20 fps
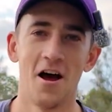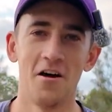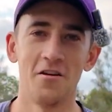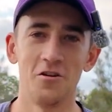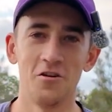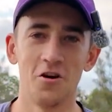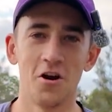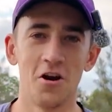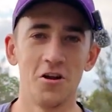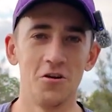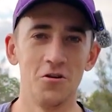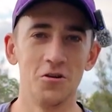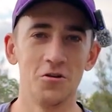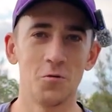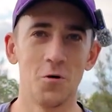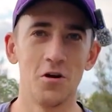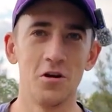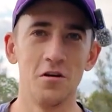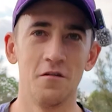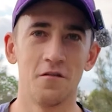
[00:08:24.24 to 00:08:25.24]
you got to
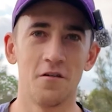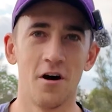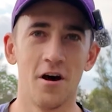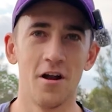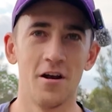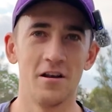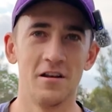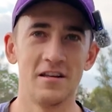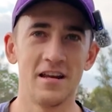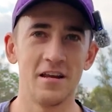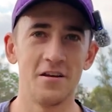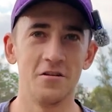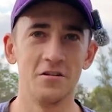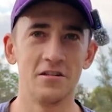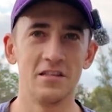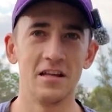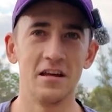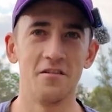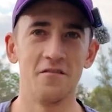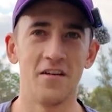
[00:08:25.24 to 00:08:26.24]
use what you've got and to
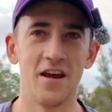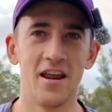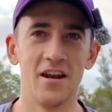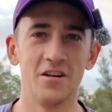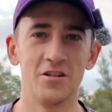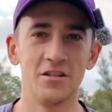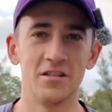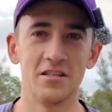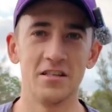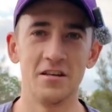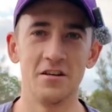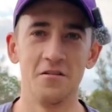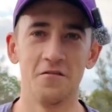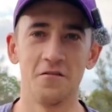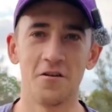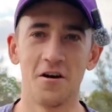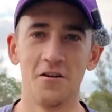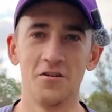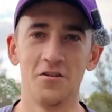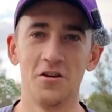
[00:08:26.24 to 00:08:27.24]
use the advantages that
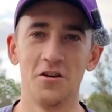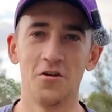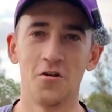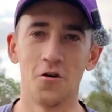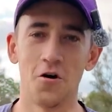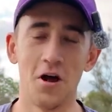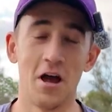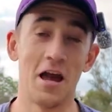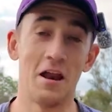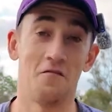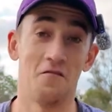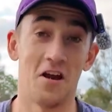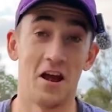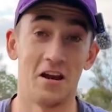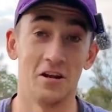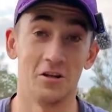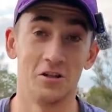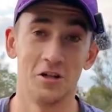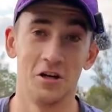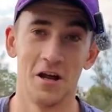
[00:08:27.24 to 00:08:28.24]
you've got to your
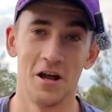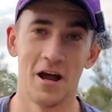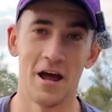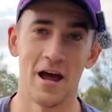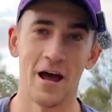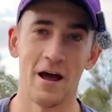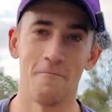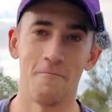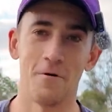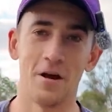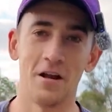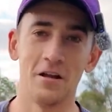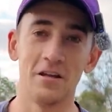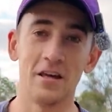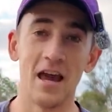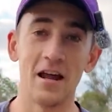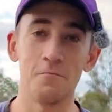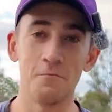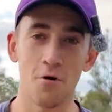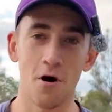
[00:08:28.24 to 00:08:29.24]
advantage. But
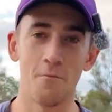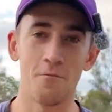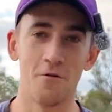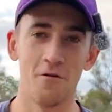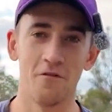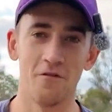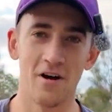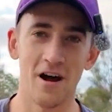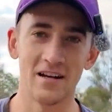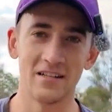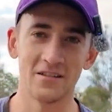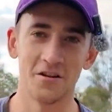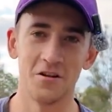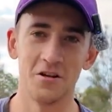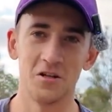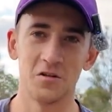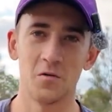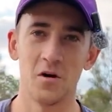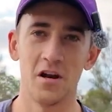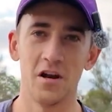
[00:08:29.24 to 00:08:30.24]
get proper advice on
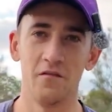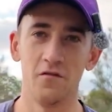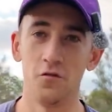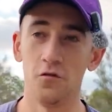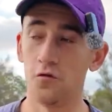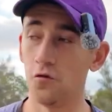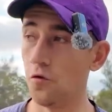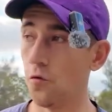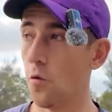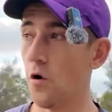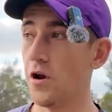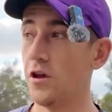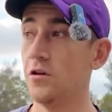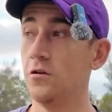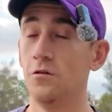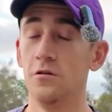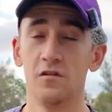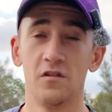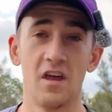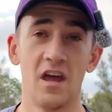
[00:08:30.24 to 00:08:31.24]
this one if you do want to
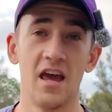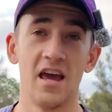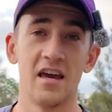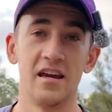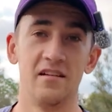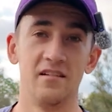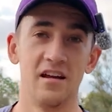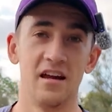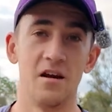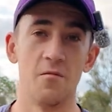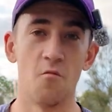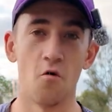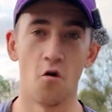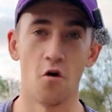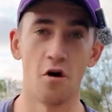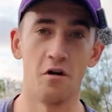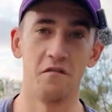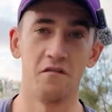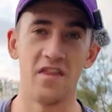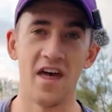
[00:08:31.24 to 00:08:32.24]
use the heat in
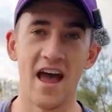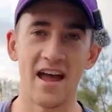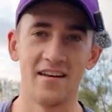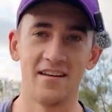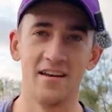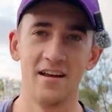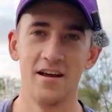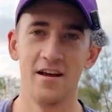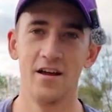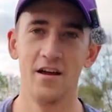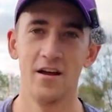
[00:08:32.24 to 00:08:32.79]
more of that